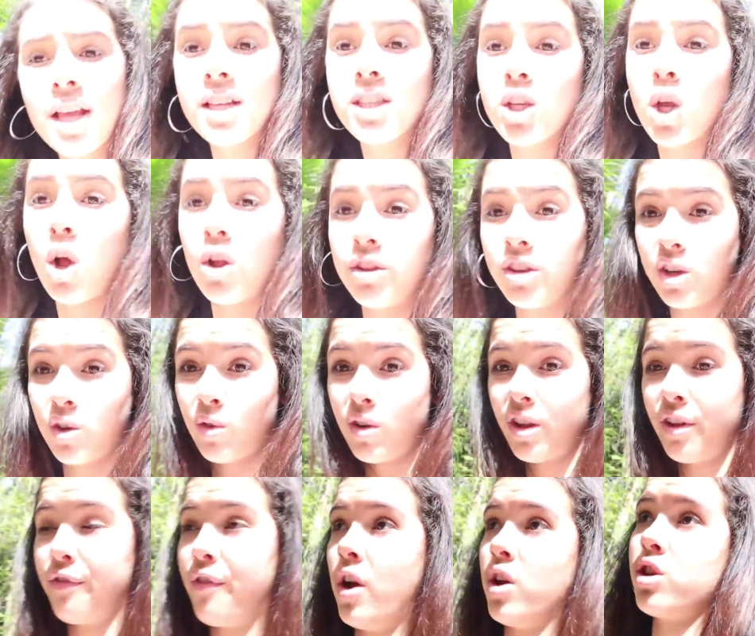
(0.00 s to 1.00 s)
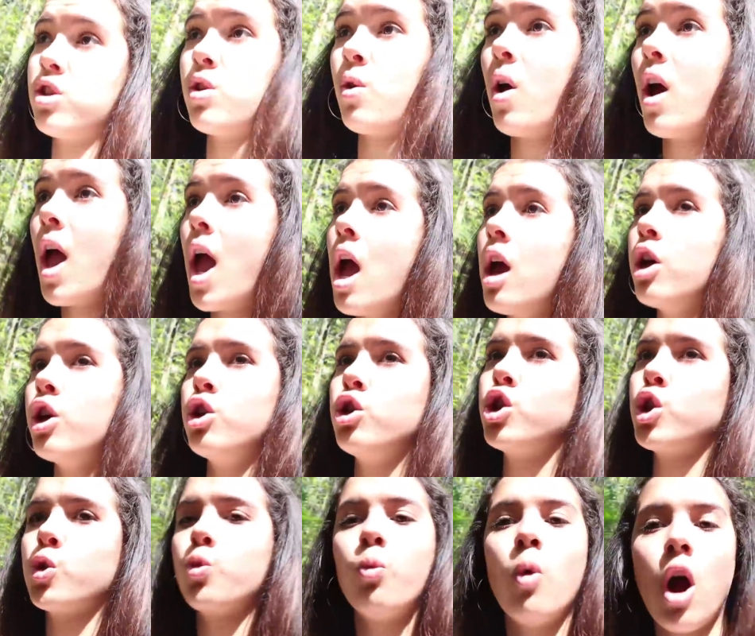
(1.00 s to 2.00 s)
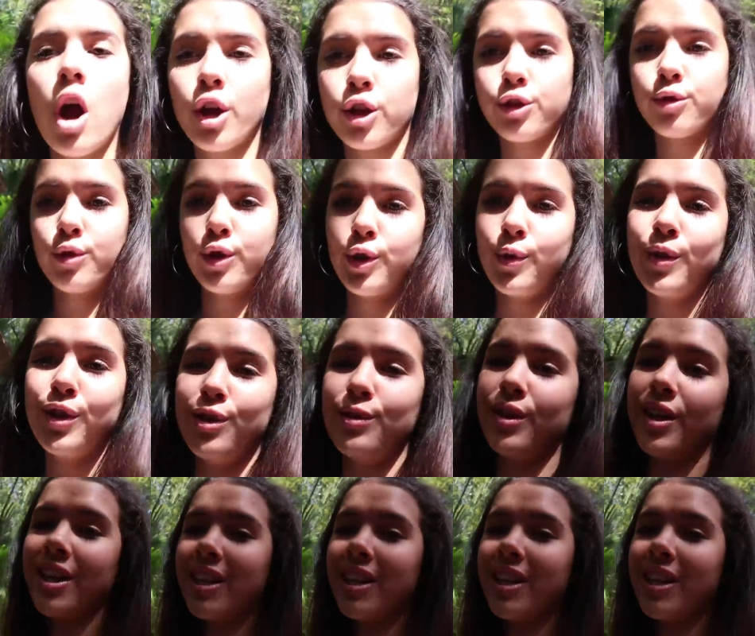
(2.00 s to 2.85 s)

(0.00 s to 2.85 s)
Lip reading: It's called the Gorilla Falls. So you just walk through and you